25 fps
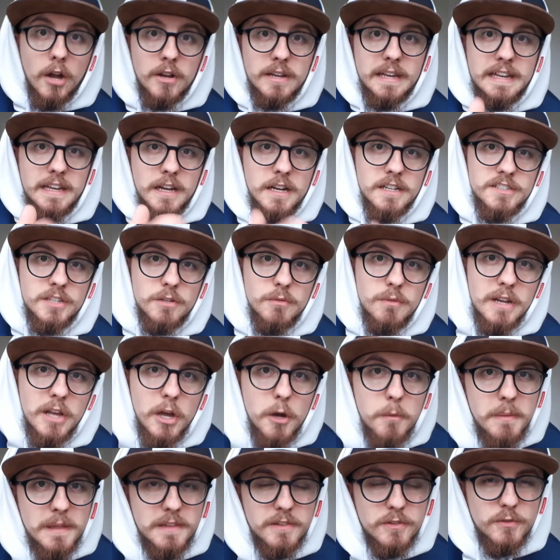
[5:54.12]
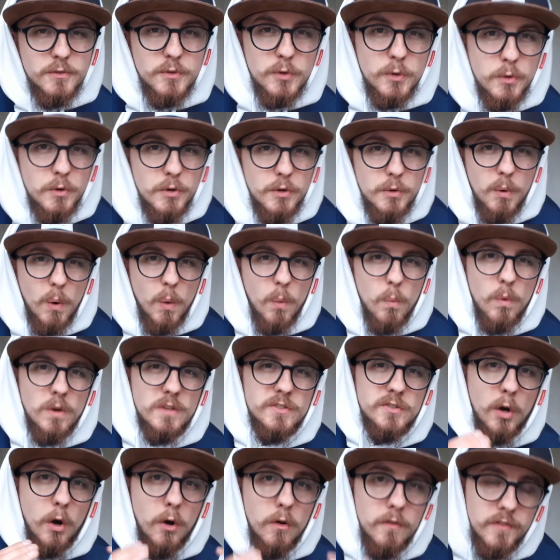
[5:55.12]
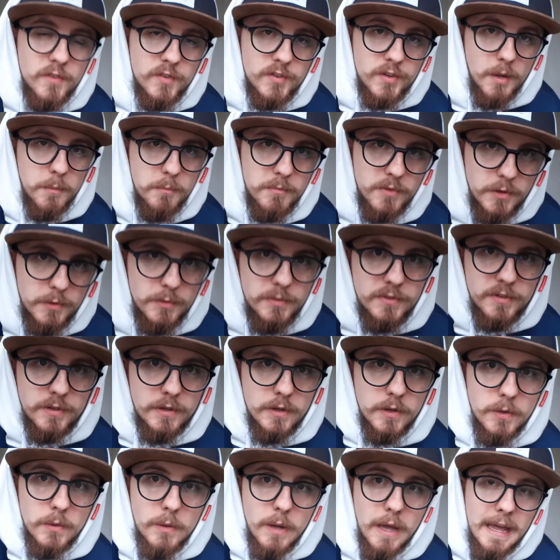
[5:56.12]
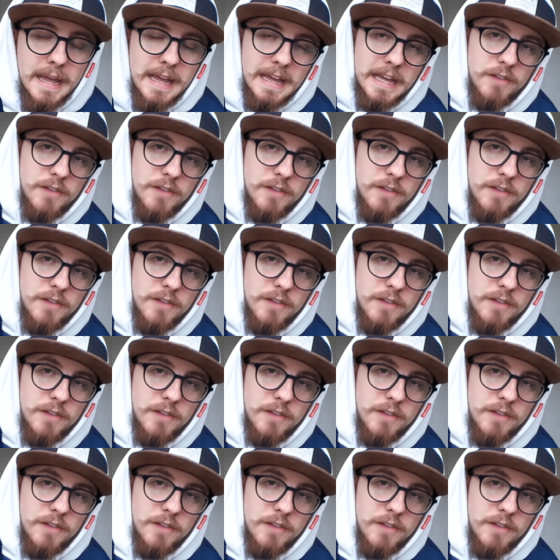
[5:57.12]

Okay guys, I really hope that tutorial was of some use to you.